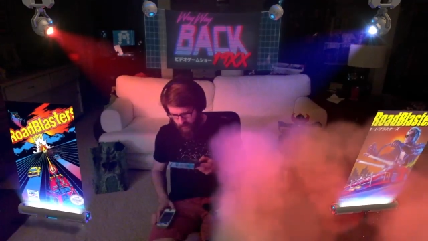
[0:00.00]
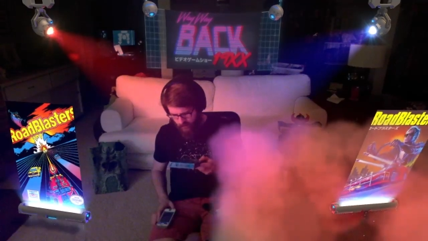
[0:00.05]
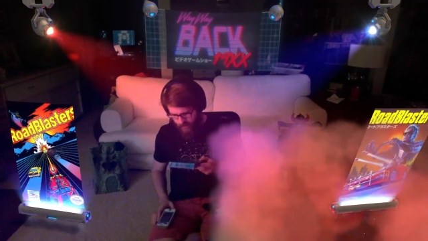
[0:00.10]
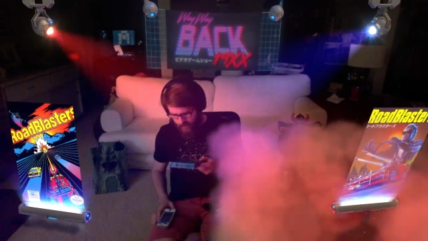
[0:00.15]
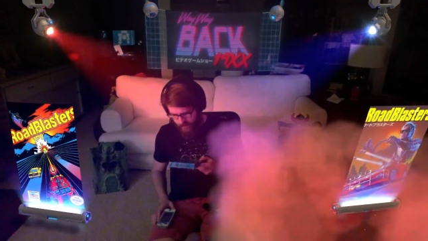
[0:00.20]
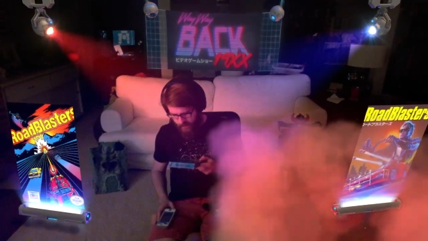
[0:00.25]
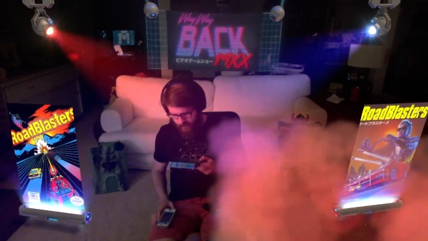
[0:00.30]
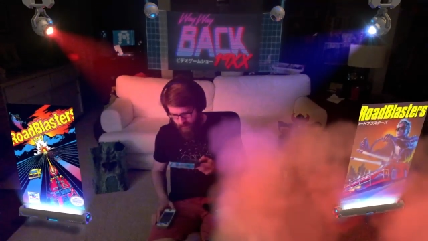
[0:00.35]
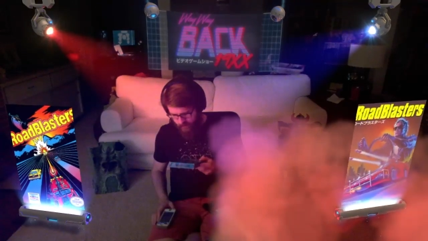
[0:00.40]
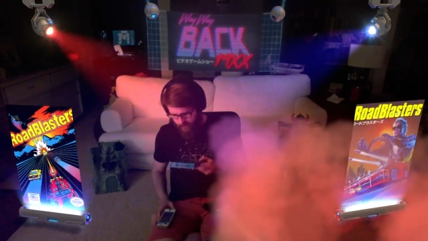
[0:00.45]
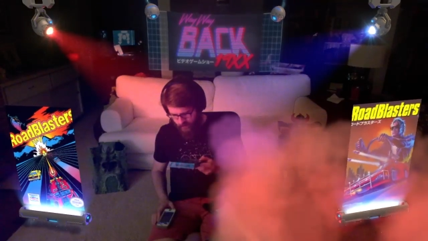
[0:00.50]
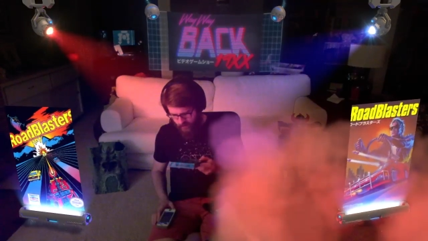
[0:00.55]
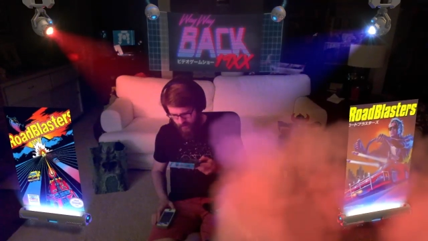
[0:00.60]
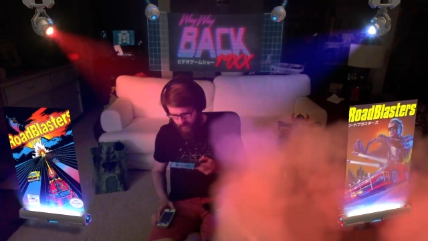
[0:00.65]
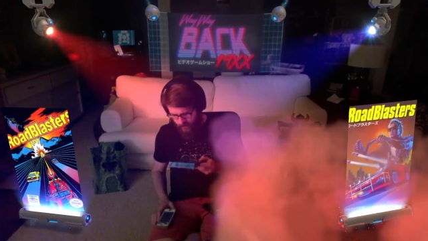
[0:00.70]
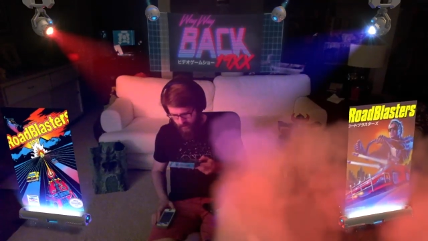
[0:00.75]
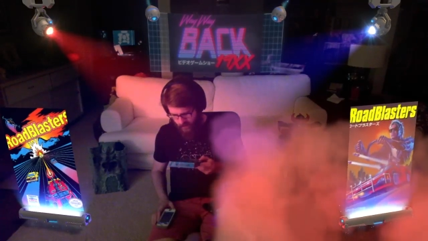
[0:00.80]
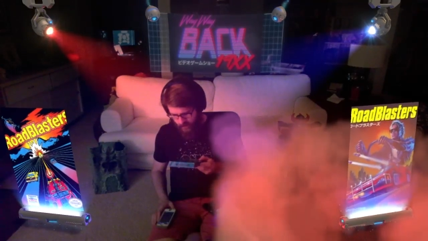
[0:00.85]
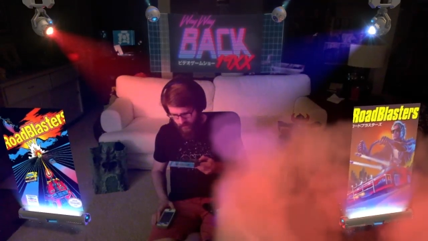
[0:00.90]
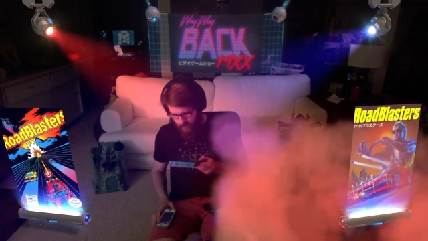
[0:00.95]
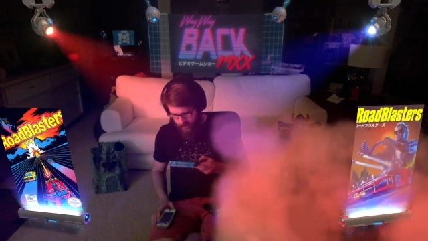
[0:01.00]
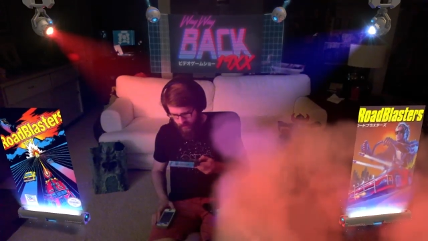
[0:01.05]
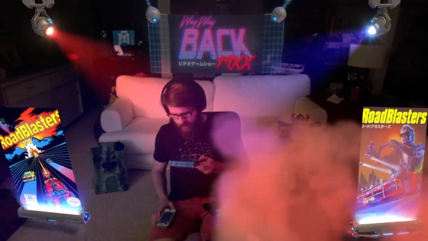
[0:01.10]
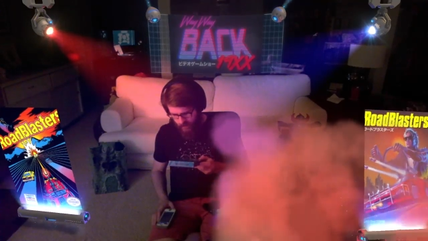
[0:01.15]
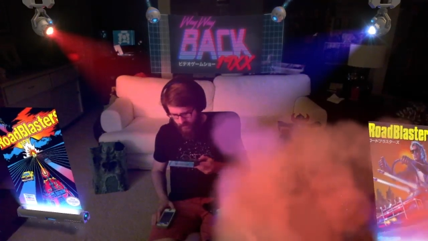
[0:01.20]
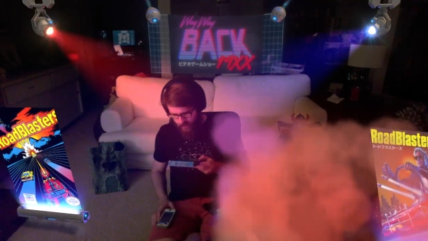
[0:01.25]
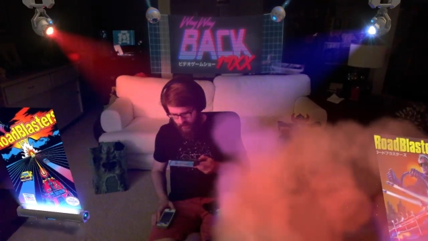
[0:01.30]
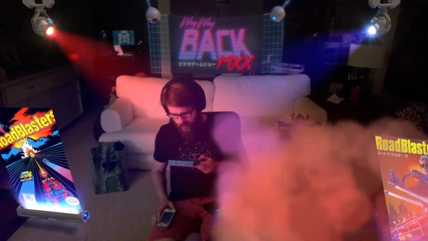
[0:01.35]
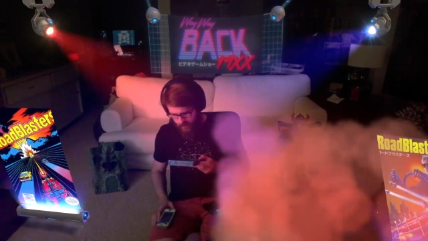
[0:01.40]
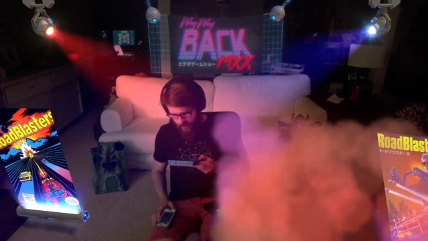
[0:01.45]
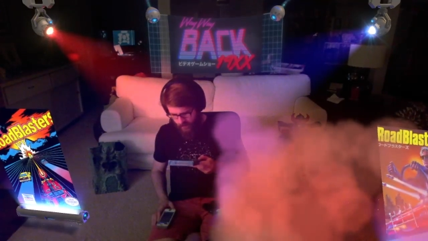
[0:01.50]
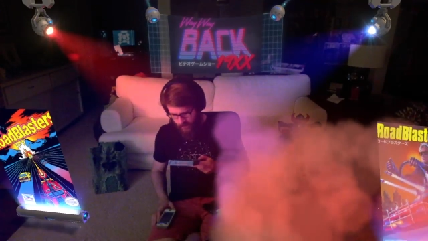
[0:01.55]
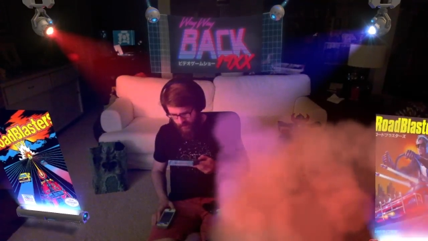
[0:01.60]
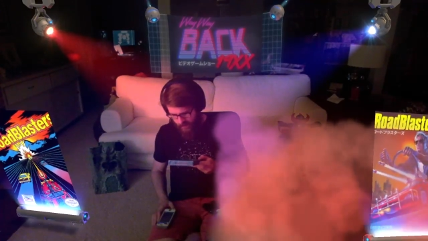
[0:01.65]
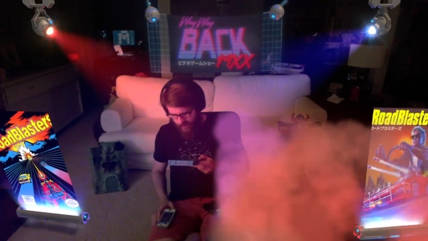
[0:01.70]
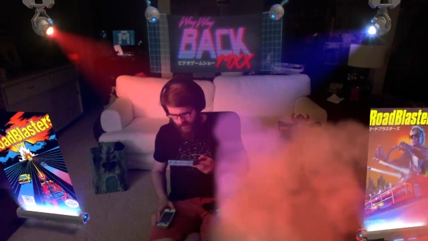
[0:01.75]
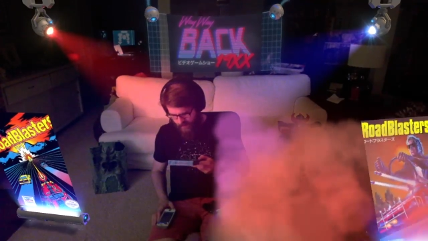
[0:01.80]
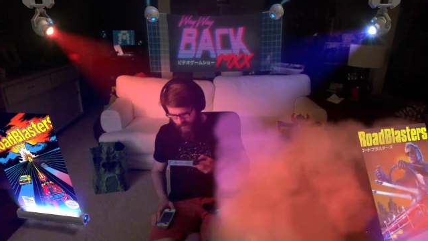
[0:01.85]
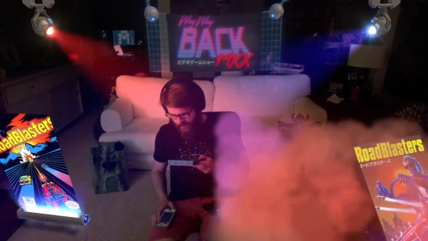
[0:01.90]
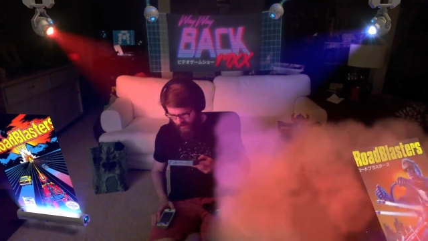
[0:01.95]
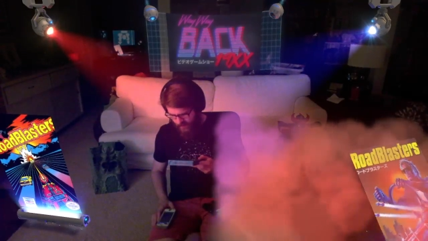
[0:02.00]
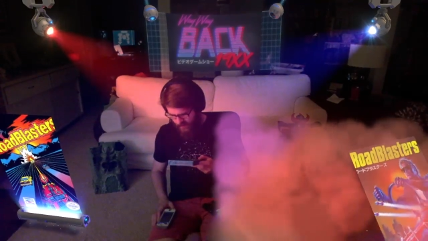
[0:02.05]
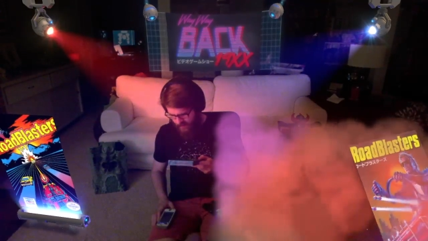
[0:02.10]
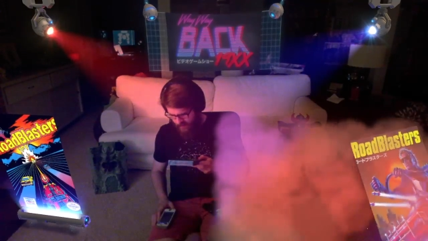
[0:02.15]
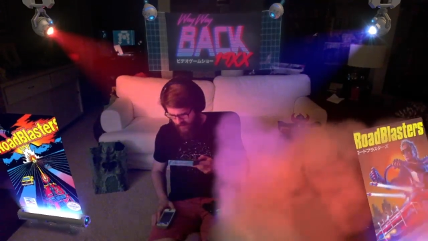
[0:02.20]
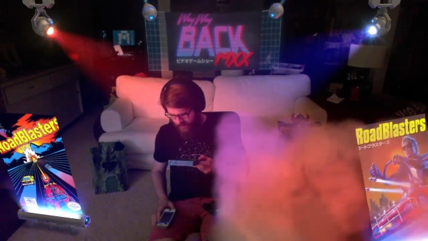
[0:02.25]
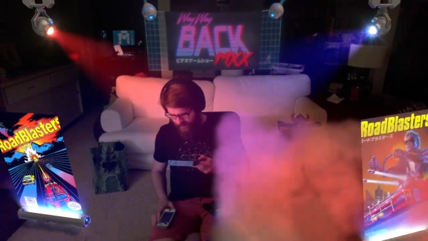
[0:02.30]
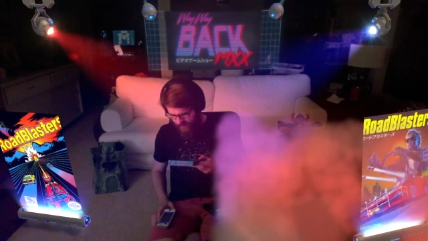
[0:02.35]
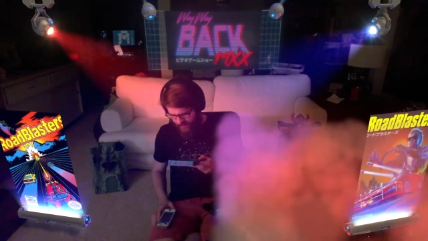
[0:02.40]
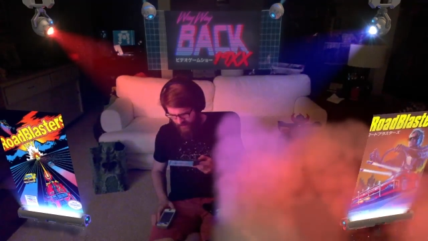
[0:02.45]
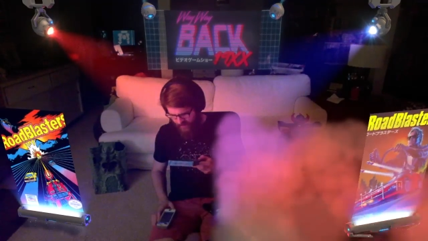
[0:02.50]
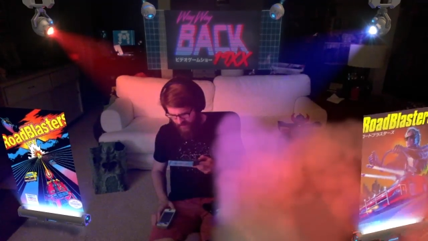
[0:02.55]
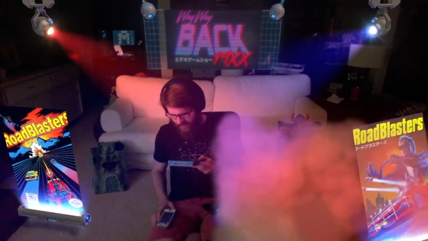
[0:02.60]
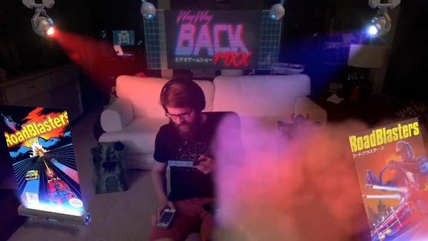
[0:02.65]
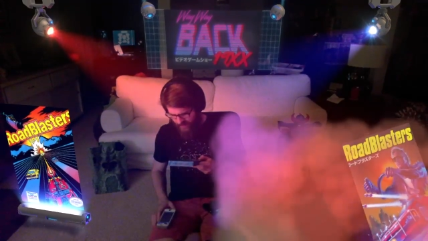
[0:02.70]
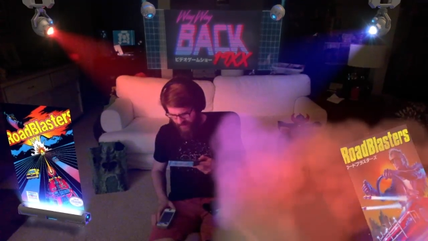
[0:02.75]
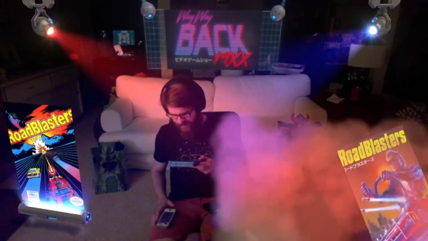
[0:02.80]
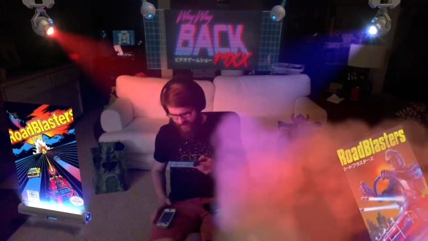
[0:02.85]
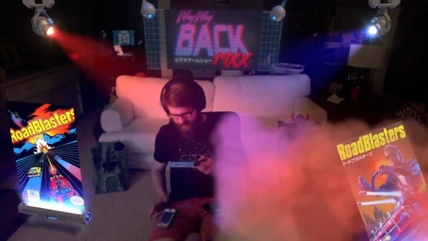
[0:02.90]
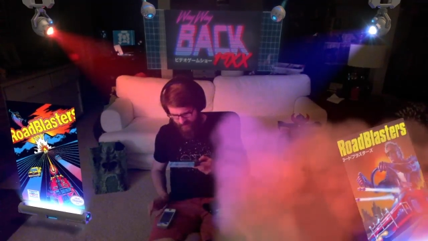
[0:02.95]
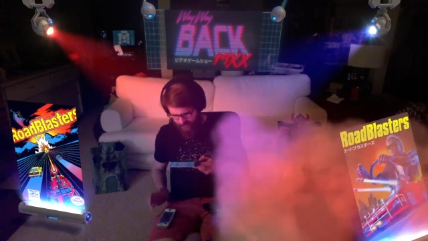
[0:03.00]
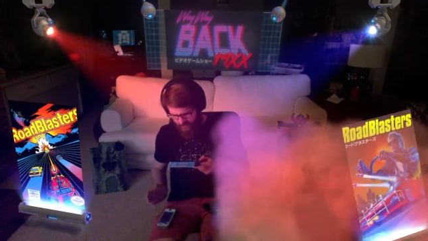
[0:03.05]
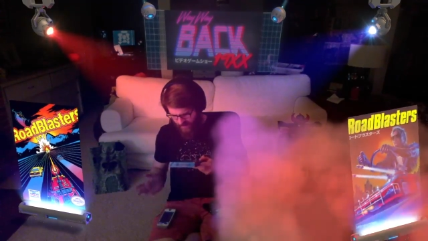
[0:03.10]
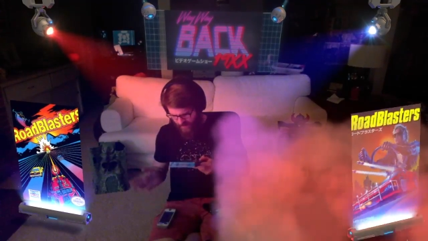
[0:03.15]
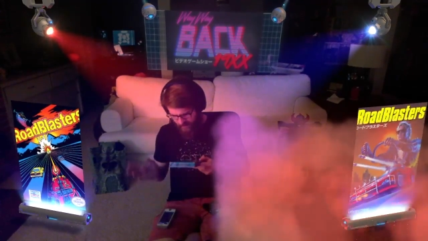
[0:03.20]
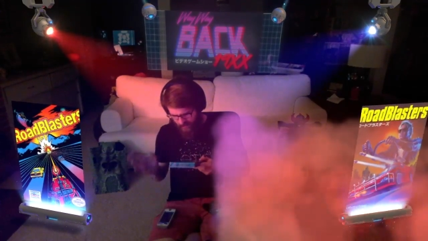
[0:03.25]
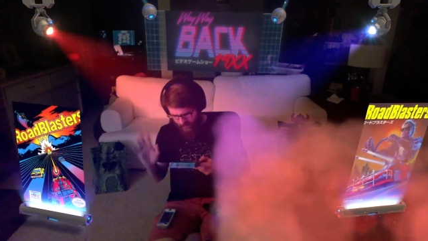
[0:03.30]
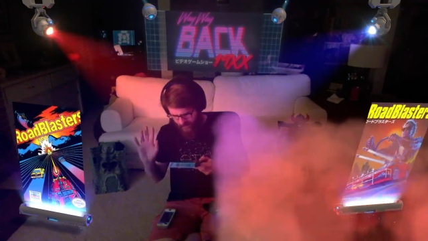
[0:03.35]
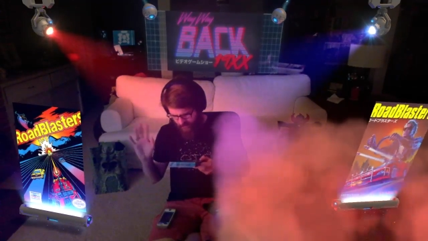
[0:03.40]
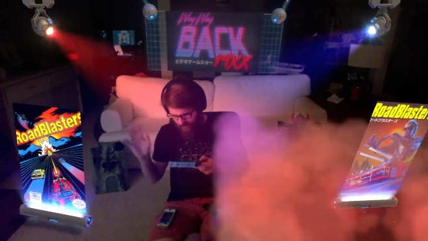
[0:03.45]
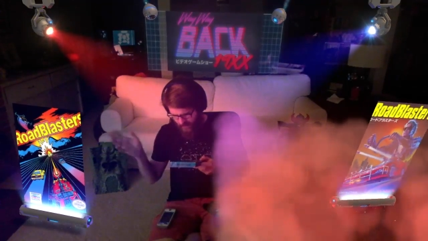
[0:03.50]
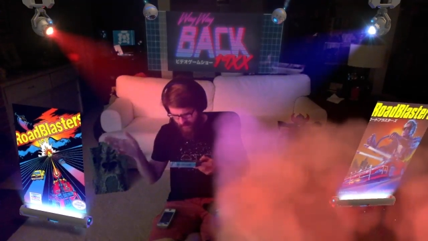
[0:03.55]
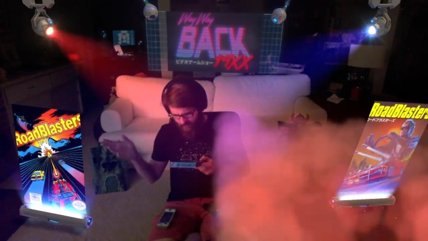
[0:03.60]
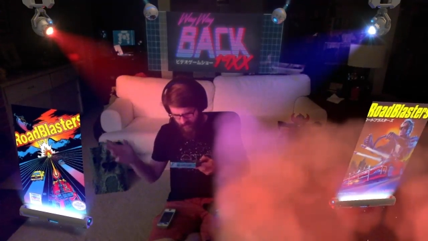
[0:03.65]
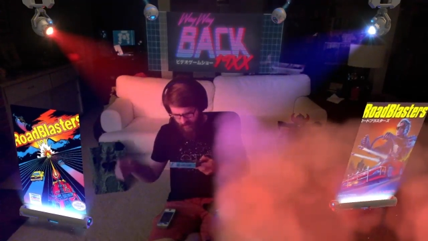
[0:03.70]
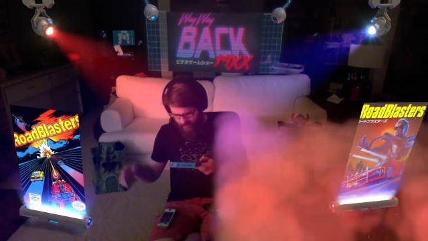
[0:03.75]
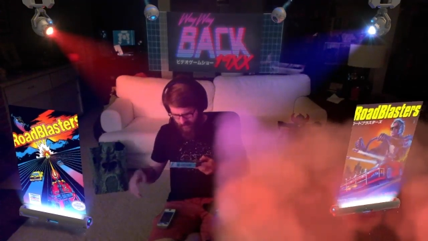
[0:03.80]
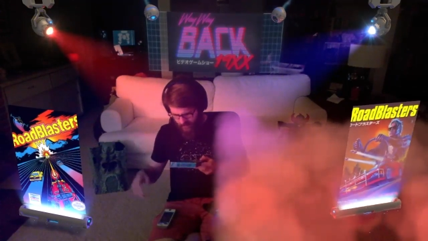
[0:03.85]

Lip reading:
[unreadable: no face in view]